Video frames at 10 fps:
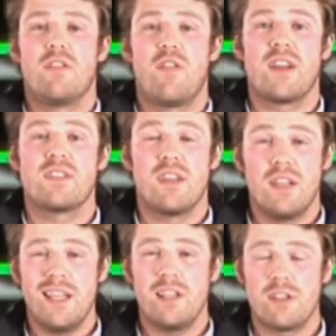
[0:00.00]
In fact, a
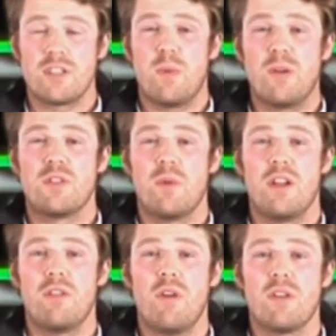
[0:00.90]
lady that I spoke to
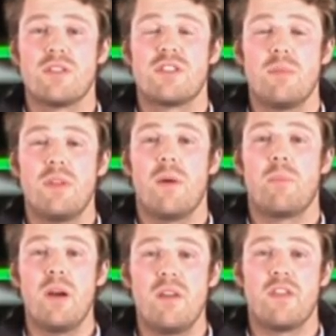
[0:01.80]
earlier on summed it
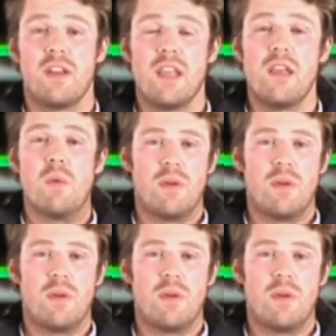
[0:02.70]
up perfectly